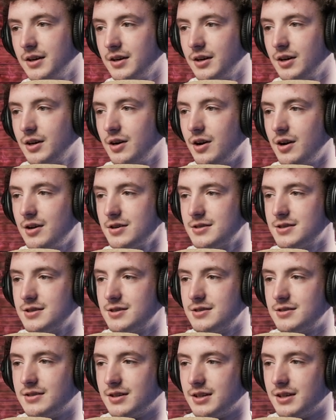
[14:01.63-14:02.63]

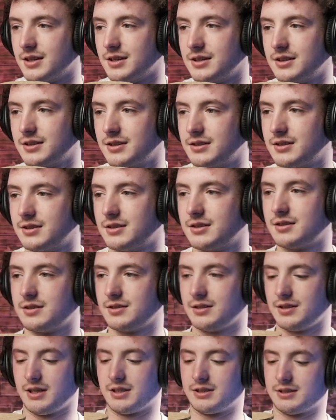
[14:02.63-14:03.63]
causes
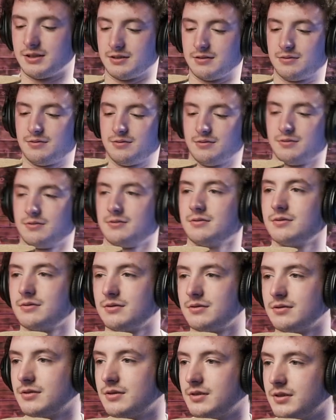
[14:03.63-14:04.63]
it to
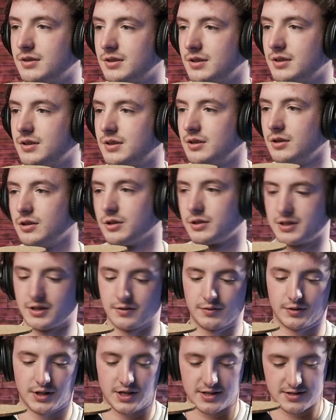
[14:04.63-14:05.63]
look
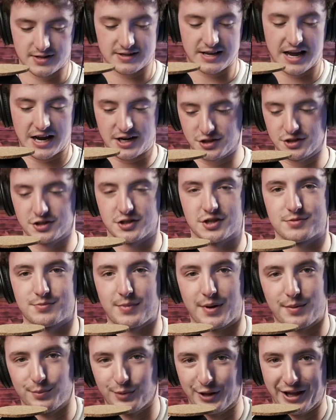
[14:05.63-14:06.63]
different because it's actually just my
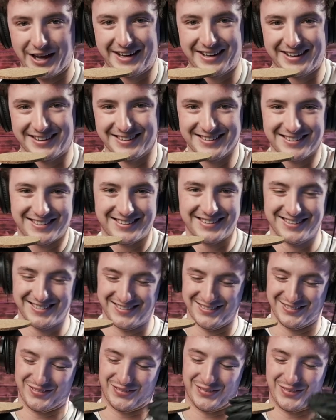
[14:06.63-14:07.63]
blanket
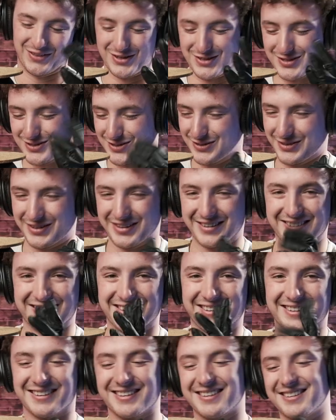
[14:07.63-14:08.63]
for the studio
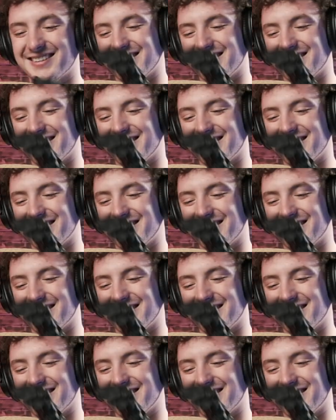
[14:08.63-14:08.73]
here.